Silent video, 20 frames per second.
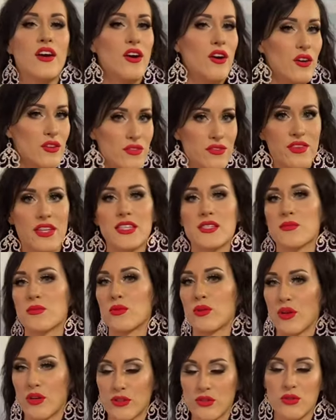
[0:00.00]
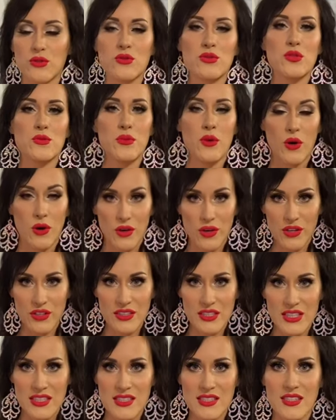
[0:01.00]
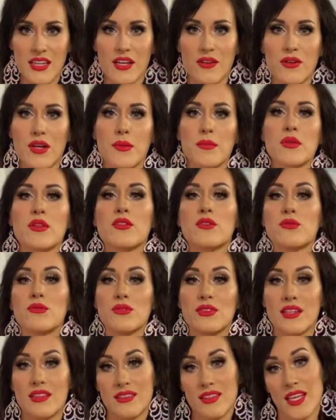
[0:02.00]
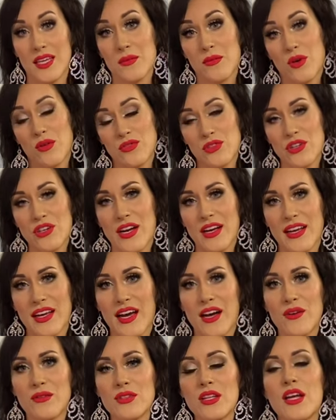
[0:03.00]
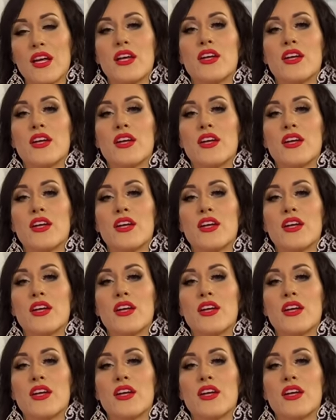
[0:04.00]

on Facebook, on YouTube or on Instagram through the name of your account